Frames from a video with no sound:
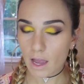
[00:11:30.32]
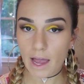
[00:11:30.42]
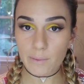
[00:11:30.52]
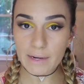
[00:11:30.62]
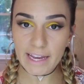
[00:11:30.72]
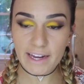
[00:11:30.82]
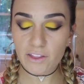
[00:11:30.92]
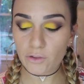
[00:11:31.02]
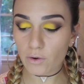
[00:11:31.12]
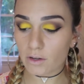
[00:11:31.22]
I went ahead
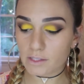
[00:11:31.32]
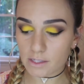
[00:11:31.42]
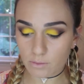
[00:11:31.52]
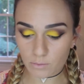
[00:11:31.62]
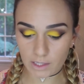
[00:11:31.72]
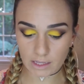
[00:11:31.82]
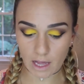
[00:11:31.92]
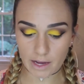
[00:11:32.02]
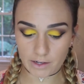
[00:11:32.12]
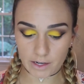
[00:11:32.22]
and threw on some wing
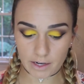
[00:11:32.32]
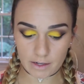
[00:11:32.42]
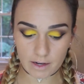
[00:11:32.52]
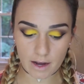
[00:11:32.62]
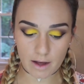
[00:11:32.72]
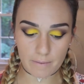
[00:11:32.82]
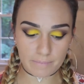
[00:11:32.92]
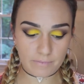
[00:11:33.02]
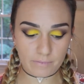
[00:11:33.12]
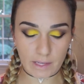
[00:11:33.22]
liner,
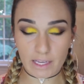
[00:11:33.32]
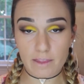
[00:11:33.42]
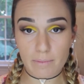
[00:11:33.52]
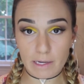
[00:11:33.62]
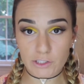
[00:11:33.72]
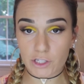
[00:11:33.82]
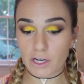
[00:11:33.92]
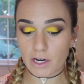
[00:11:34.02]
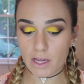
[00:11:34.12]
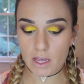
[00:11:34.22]
like in the
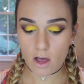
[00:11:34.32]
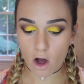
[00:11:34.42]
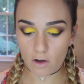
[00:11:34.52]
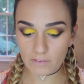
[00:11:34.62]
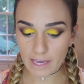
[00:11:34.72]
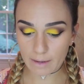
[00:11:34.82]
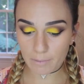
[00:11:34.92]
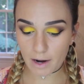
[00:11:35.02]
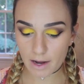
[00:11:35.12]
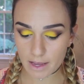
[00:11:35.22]
picture off
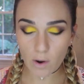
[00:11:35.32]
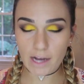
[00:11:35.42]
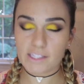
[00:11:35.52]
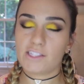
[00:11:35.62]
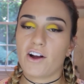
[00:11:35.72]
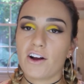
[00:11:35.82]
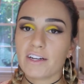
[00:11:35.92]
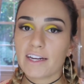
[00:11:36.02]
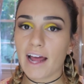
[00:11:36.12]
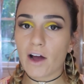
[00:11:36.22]
camera. So I
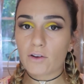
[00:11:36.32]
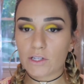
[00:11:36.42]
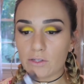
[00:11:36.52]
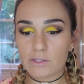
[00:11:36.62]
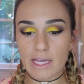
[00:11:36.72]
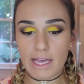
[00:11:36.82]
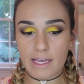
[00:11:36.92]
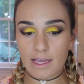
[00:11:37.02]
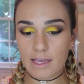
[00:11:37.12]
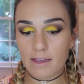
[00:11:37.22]
started out
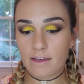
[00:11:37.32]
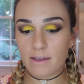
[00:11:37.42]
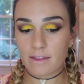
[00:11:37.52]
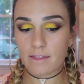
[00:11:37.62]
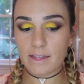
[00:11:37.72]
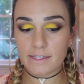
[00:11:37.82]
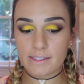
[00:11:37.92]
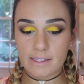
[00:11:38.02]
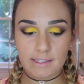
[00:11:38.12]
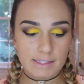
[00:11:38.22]
using
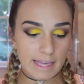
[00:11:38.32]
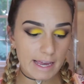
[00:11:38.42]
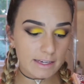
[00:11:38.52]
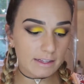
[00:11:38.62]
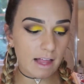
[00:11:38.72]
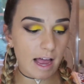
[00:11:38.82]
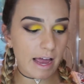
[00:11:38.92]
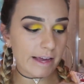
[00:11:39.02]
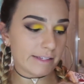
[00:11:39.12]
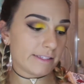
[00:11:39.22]
this
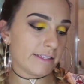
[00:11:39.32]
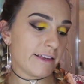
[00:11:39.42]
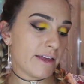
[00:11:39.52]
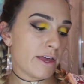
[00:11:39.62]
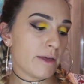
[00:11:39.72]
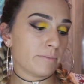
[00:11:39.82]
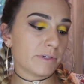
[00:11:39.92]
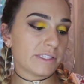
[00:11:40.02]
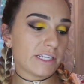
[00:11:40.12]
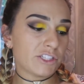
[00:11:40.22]
Scandalize
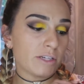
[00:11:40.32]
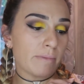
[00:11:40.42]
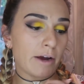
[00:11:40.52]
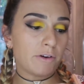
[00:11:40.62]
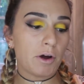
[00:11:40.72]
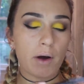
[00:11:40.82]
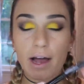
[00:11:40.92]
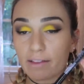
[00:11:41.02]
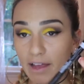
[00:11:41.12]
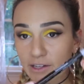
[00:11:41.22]
Precision Micro
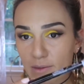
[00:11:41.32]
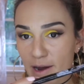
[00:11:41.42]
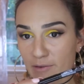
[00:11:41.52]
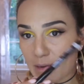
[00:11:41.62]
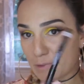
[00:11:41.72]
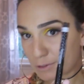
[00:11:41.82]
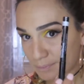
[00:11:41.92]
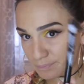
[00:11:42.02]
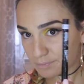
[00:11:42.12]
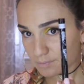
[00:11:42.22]
Eyeliner by Rimmel,
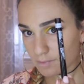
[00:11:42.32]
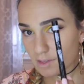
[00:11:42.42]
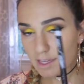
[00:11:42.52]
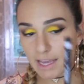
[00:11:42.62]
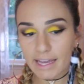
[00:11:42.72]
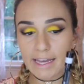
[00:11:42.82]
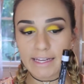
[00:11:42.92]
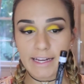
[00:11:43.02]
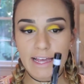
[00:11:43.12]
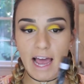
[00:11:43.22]

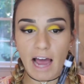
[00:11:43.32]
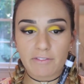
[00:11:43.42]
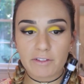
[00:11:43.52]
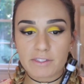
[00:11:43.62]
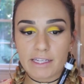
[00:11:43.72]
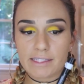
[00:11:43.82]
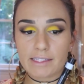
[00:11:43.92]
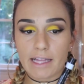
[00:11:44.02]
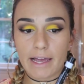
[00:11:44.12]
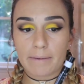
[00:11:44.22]
and I've used
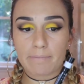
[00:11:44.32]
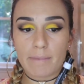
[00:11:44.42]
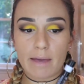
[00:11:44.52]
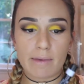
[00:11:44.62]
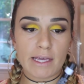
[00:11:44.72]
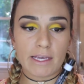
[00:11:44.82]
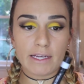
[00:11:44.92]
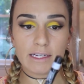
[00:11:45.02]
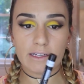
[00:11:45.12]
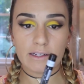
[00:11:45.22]
this like maybe